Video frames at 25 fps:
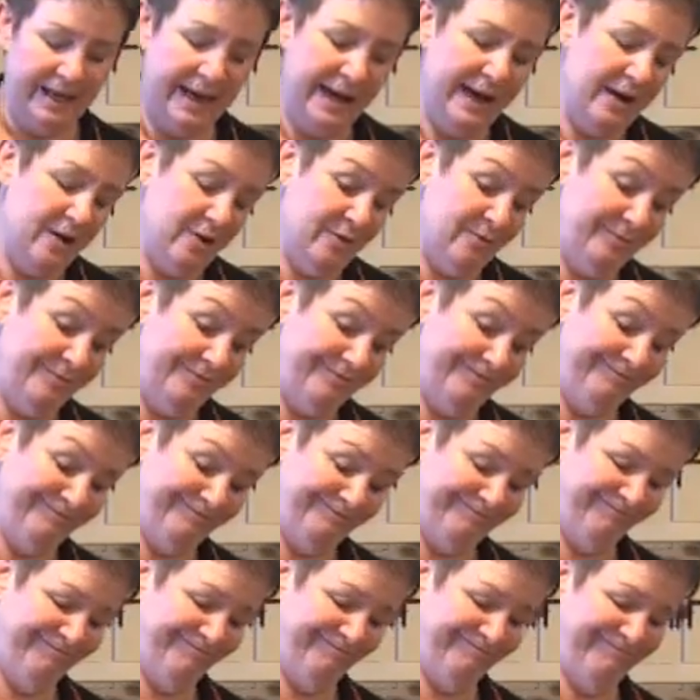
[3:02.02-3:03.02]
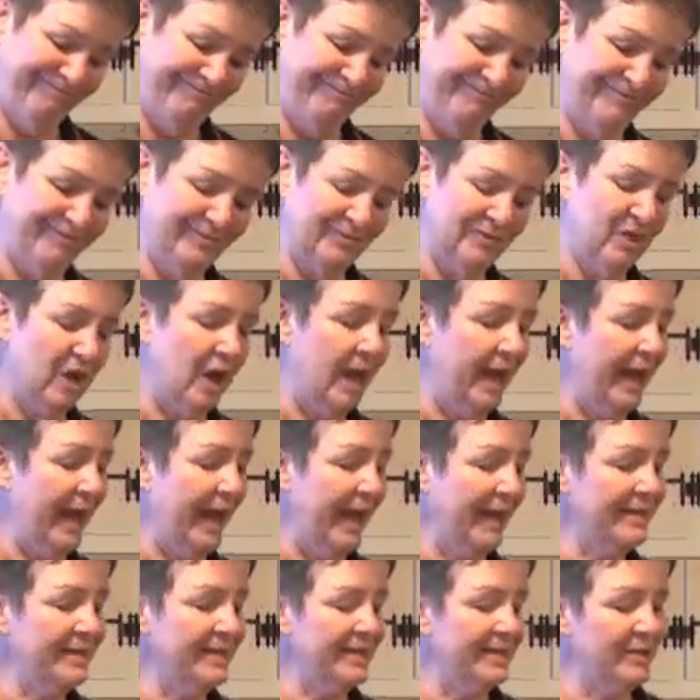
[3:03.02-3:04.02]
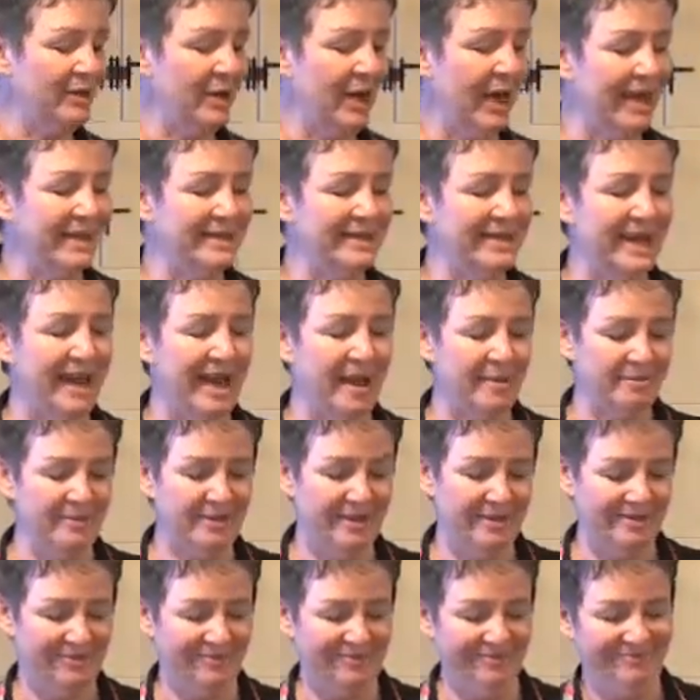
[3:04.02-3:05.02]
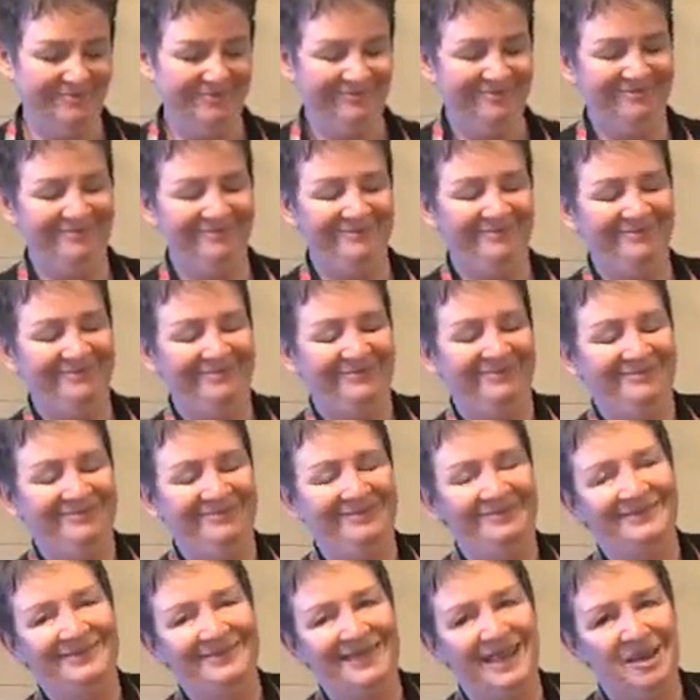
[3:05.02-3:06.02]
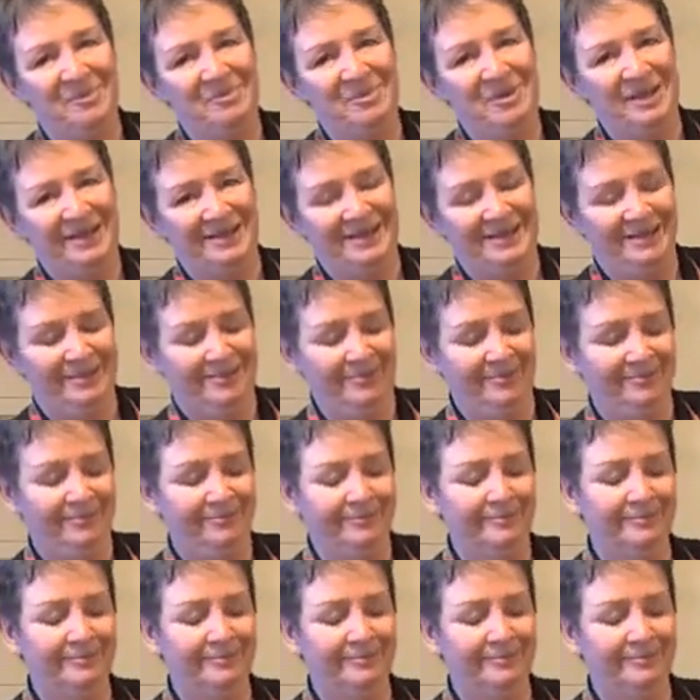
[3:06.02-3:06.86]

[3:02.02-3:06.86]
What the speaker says: Now, I had to adapt a bit.